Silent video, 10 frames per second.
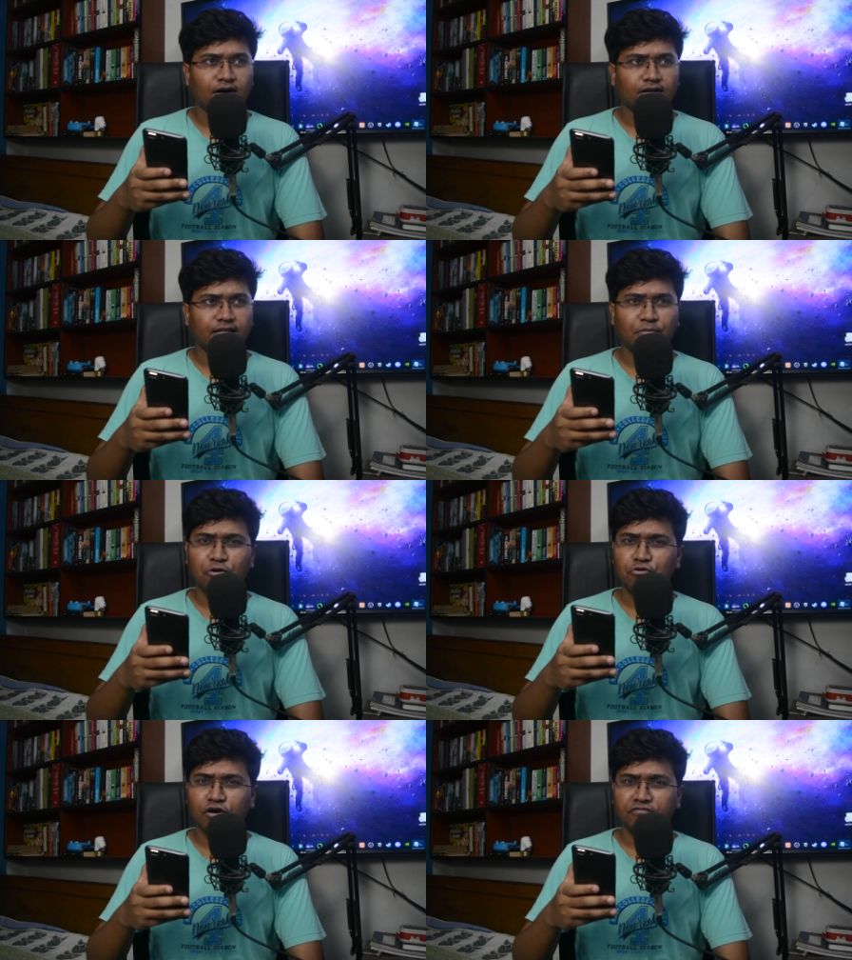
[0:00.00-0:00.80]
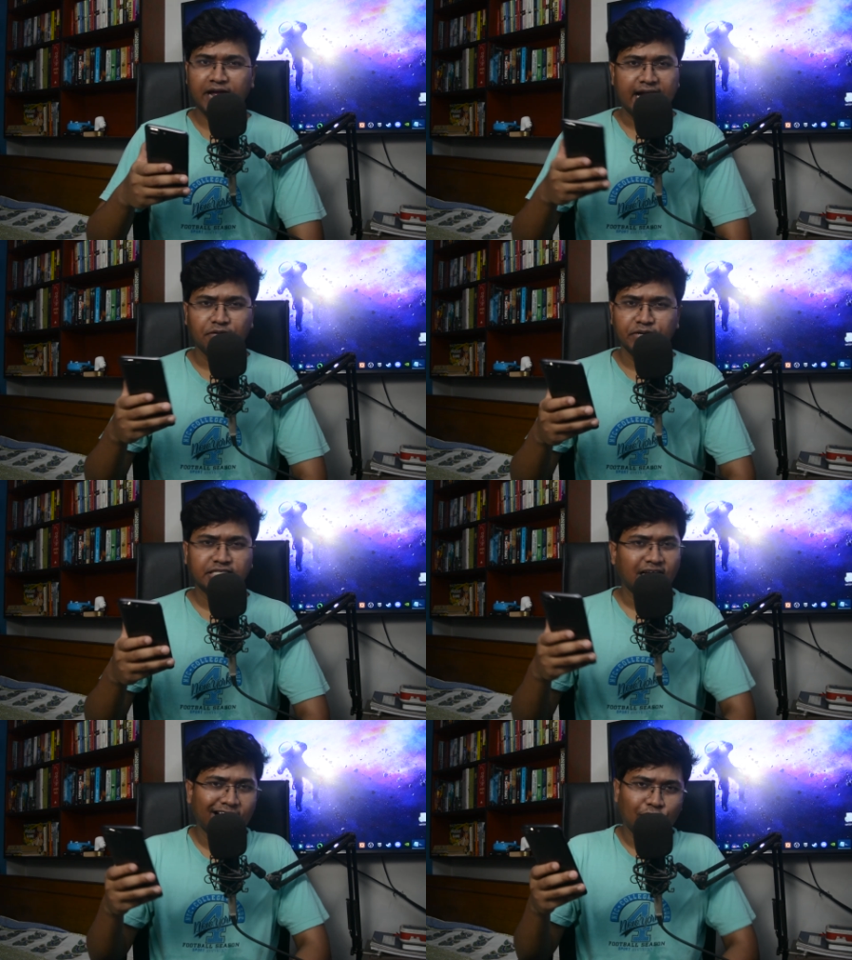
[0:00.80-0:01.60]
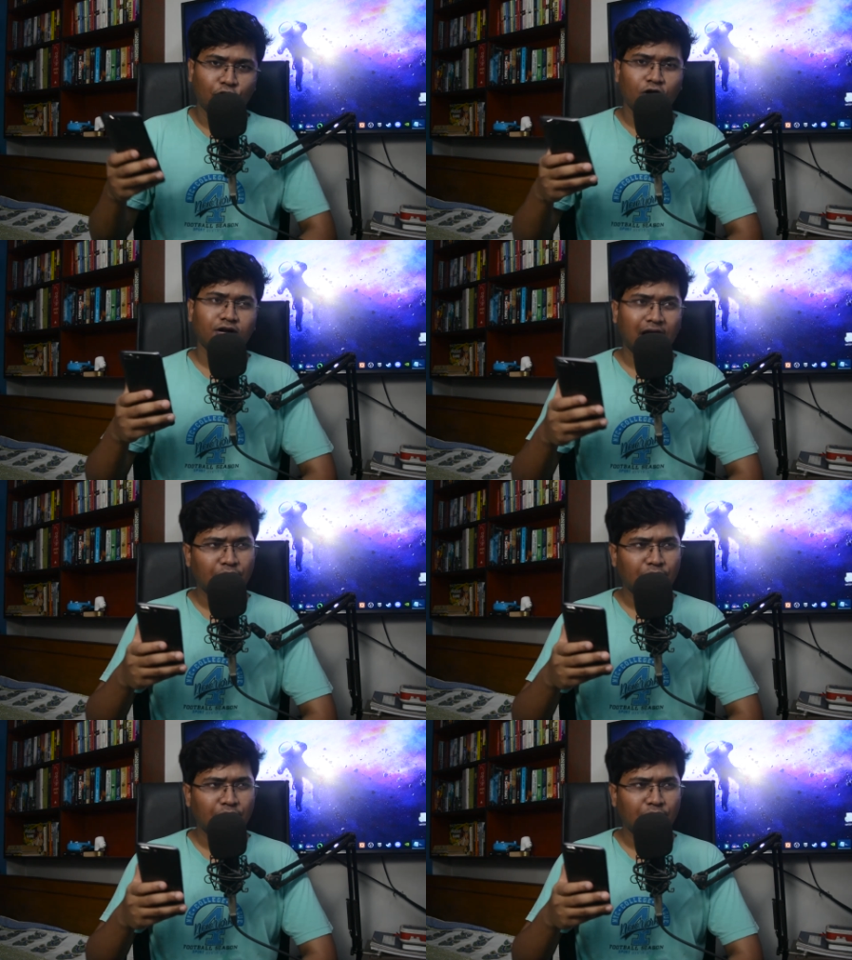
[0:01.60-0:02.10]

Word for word: uh, the amount of admits I got